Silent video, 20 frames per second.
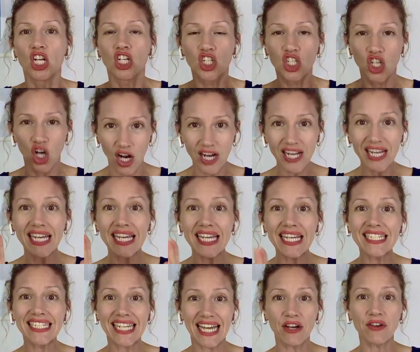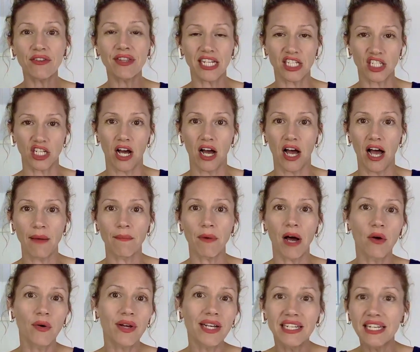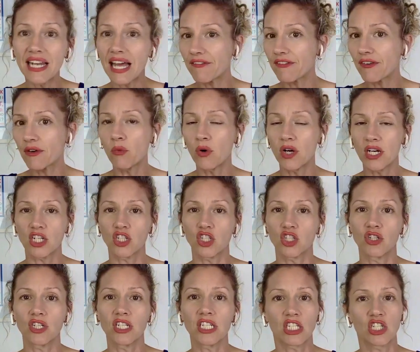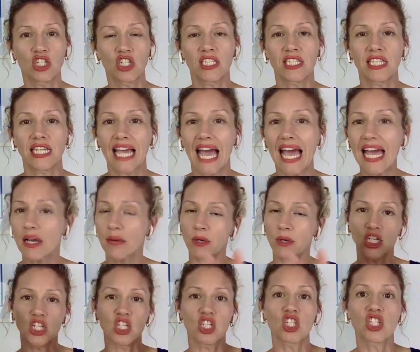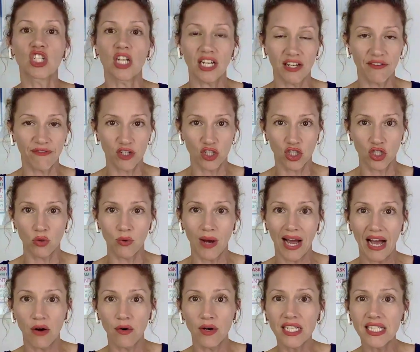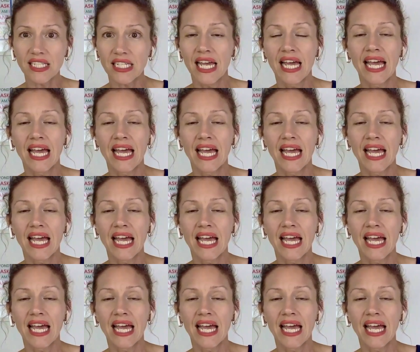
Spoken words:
chunking down their time. I would never want a student to just think, hey, I'm going to study for 2 hours.